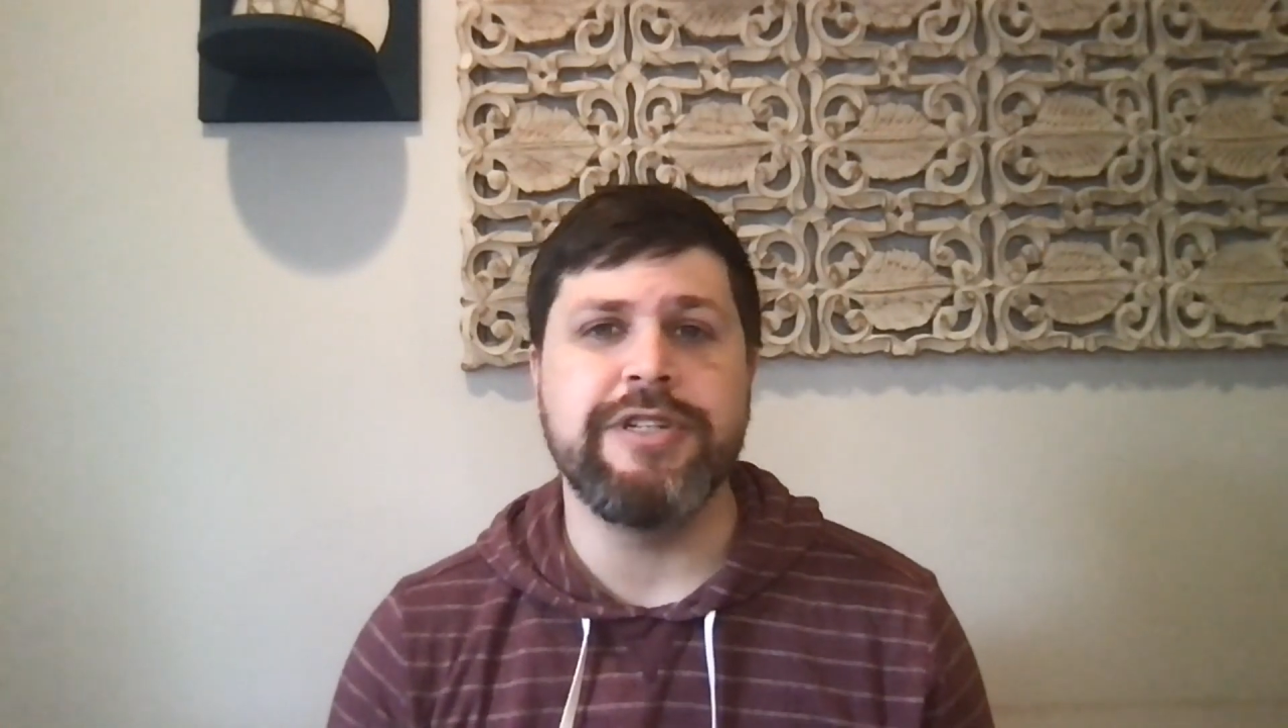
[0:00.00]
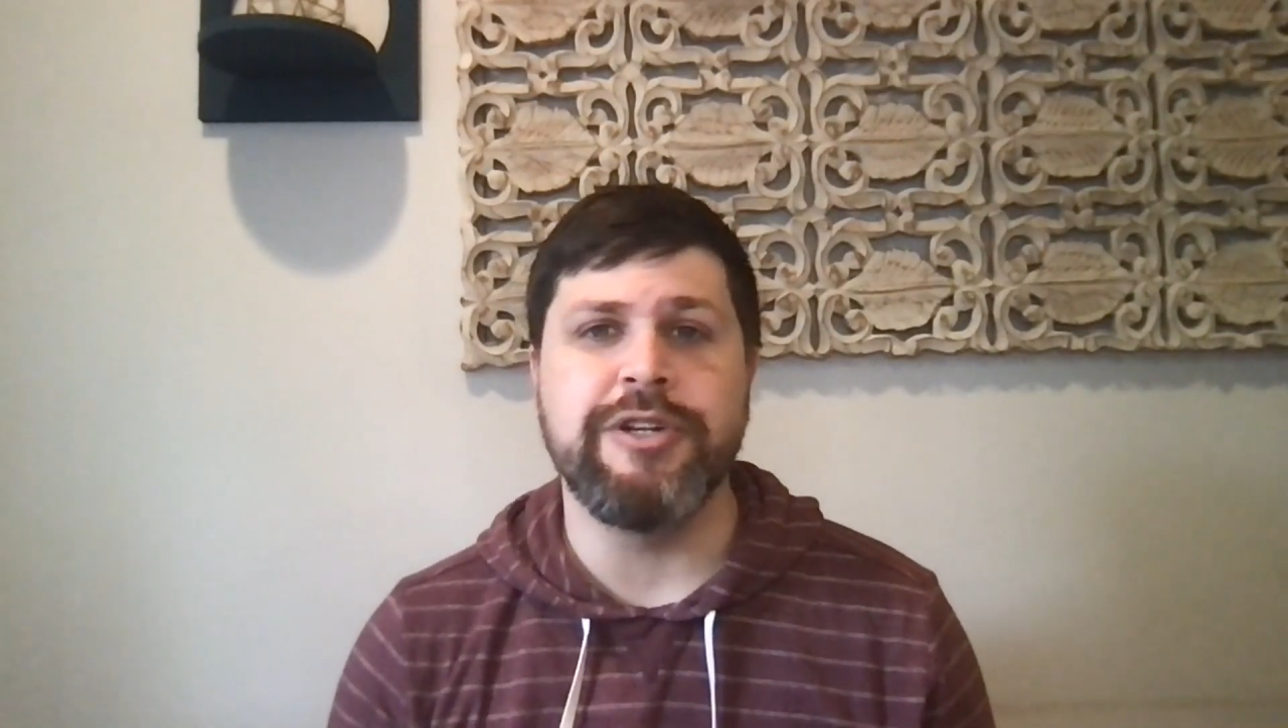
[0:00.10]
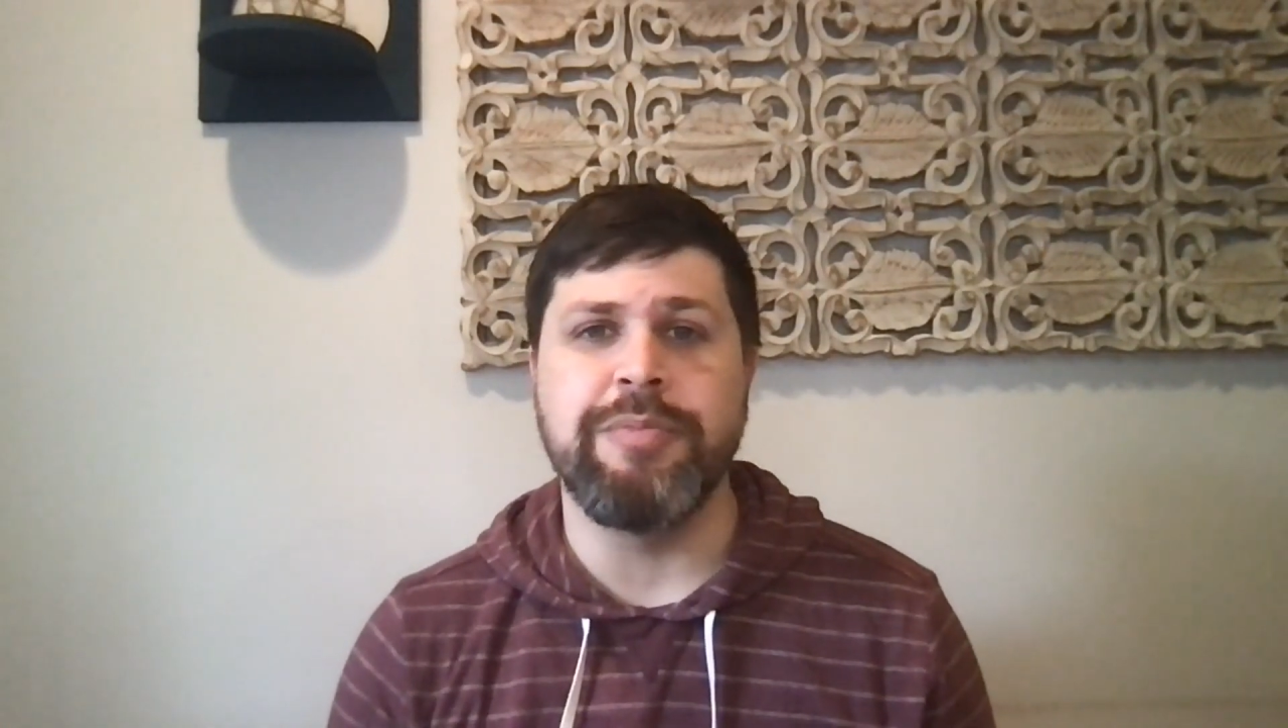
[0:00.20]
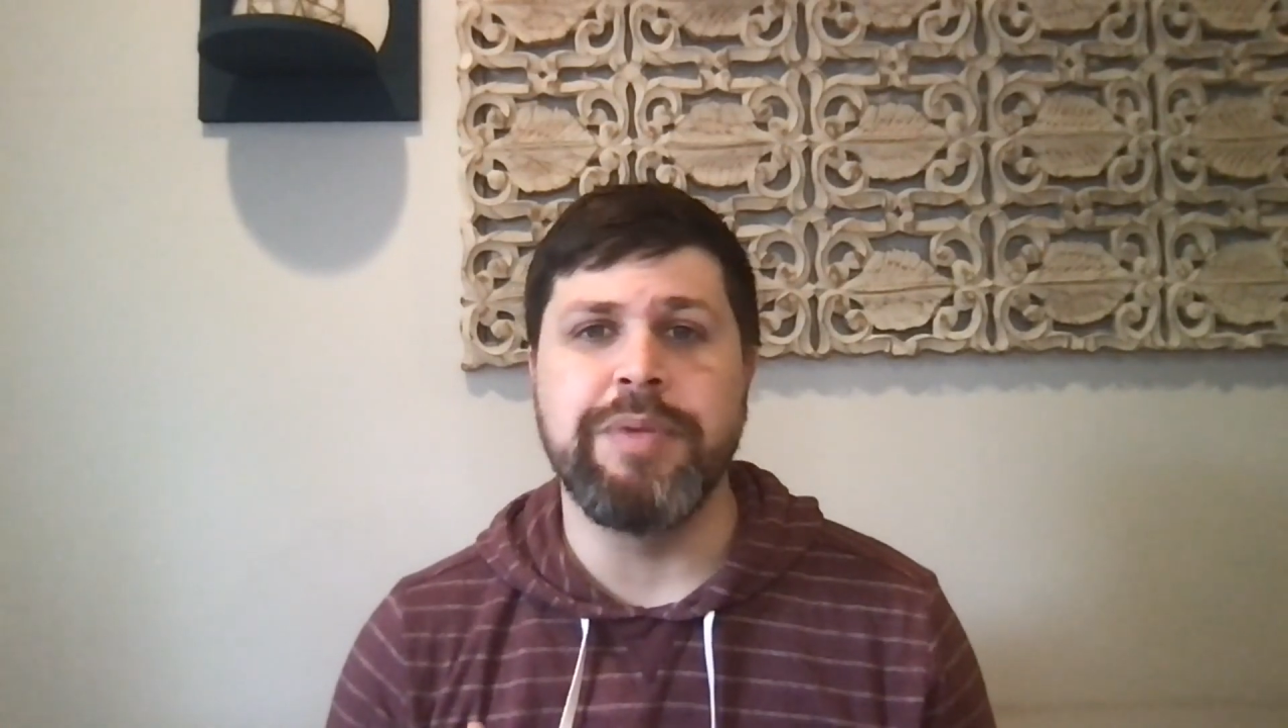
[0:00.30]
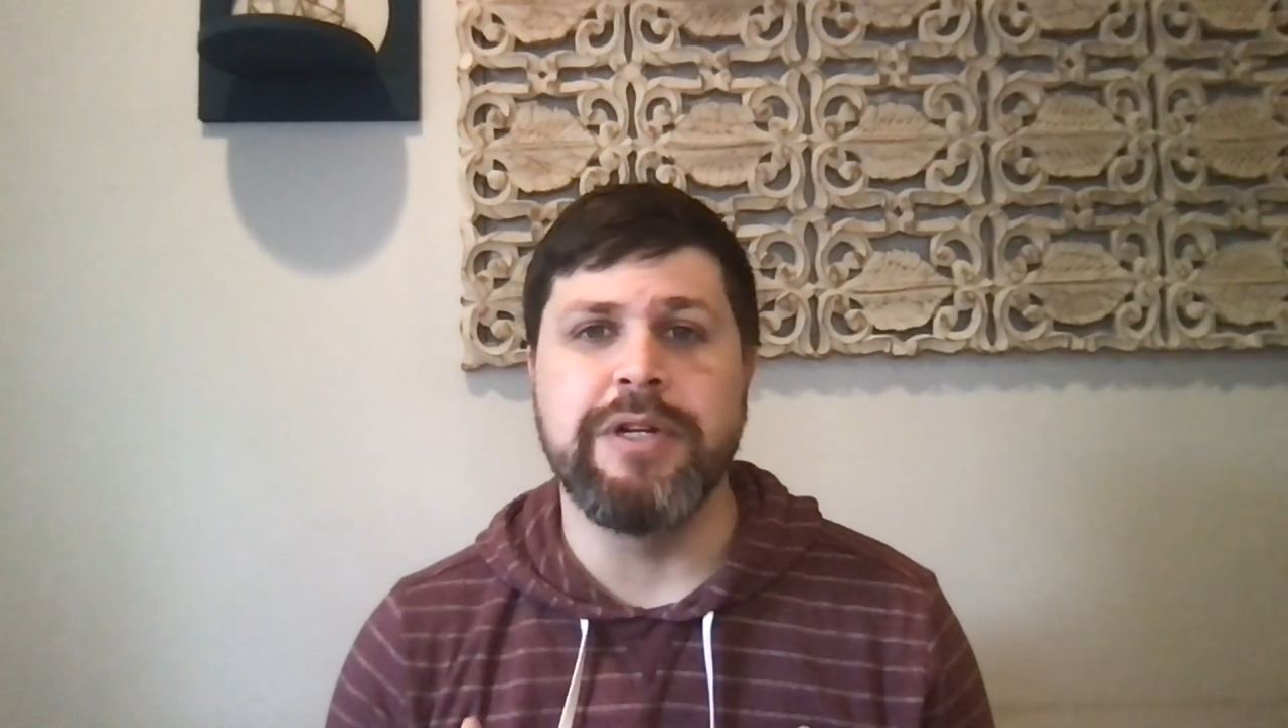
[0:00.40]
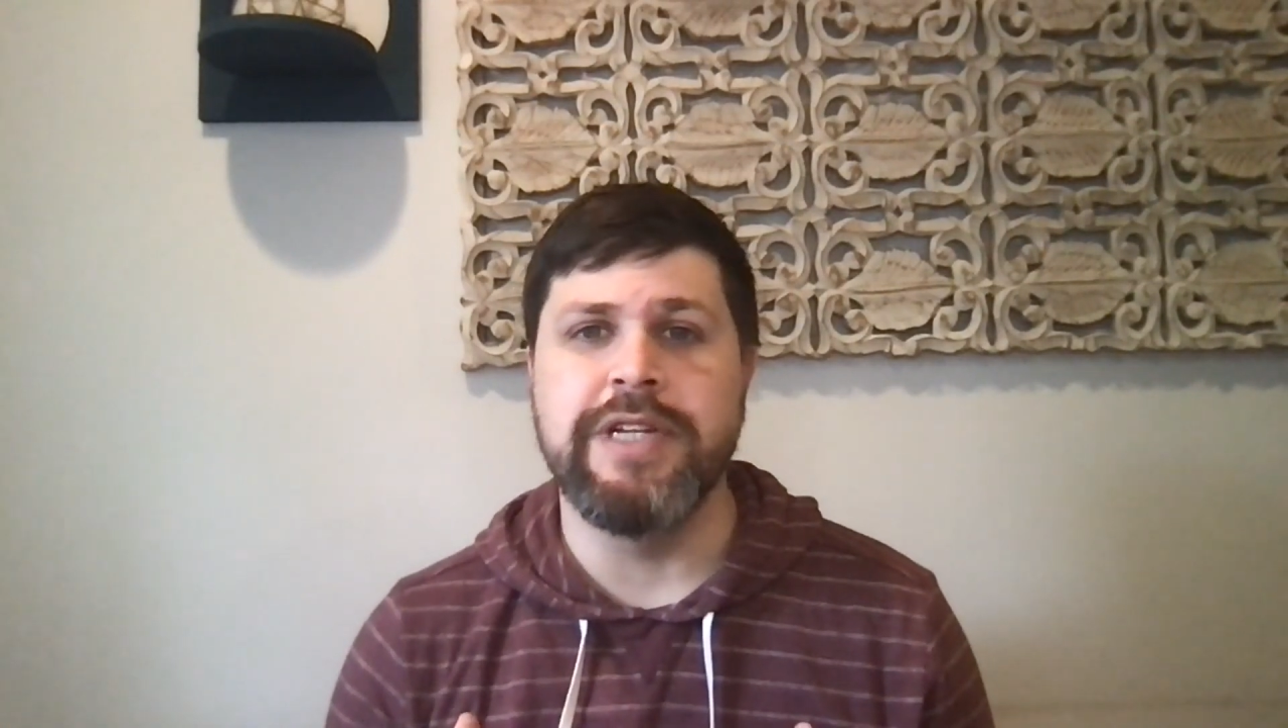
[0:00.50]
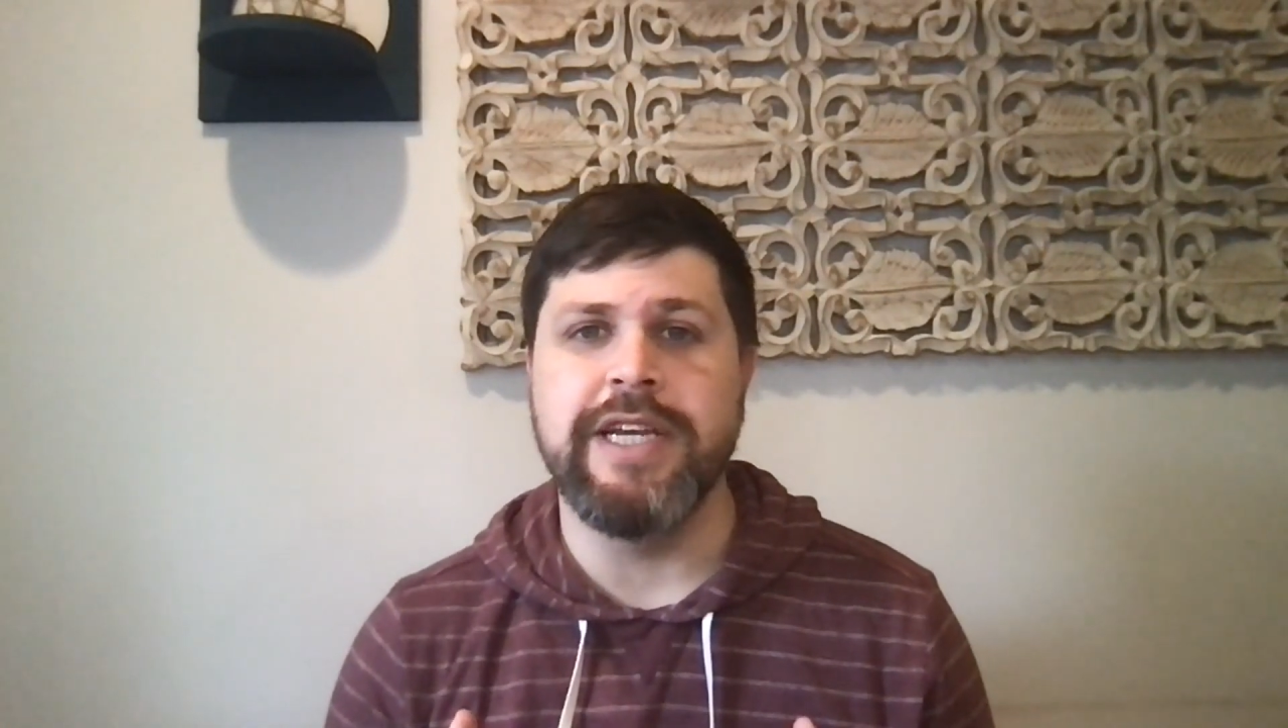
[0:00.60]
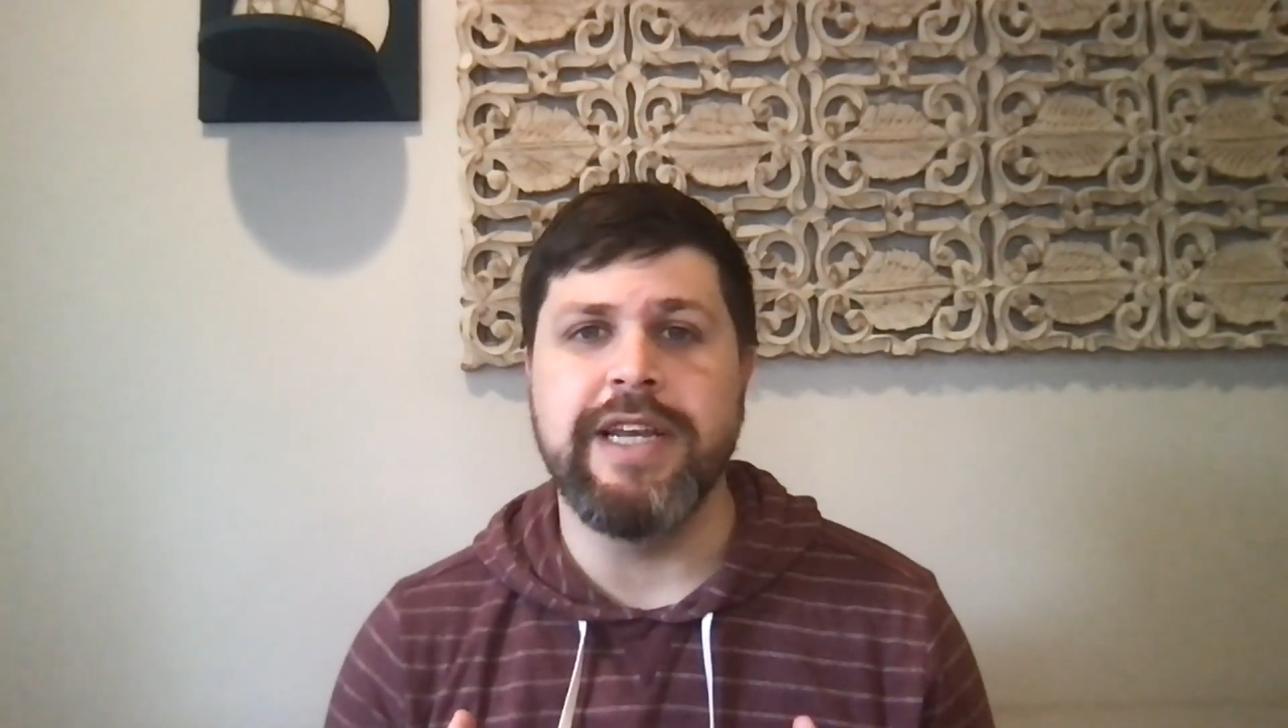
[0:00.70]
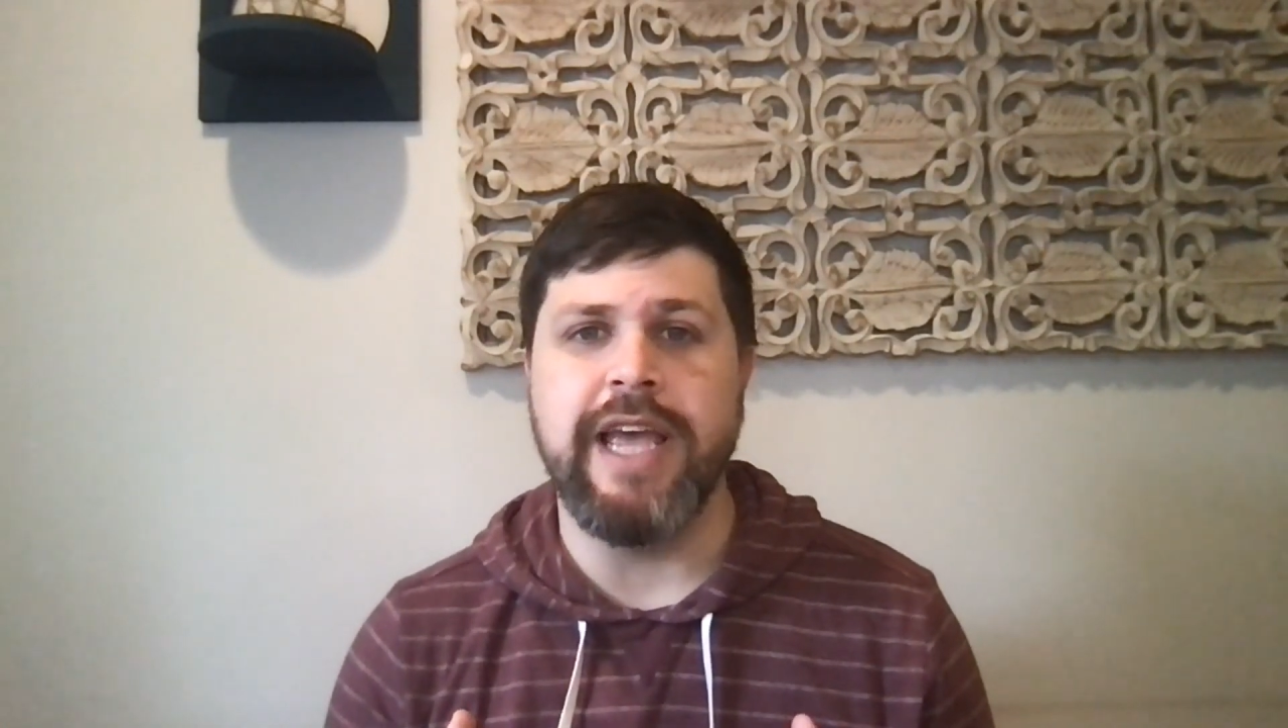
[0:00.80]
you're building